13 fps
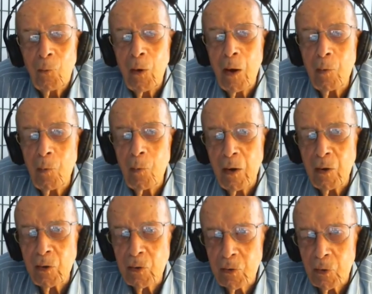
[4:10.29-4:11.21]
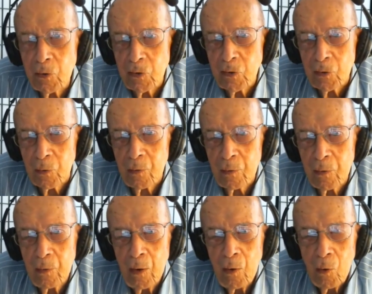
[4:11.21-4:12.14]
We raised two children,
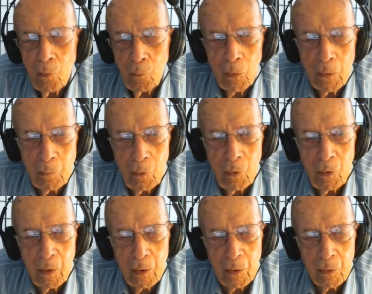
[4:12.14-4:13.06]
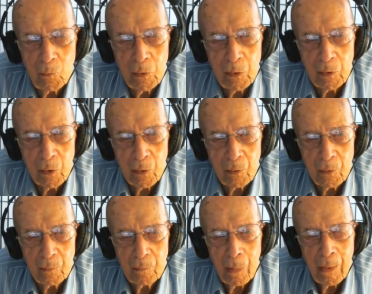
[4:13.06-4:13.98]
one boy and one girl.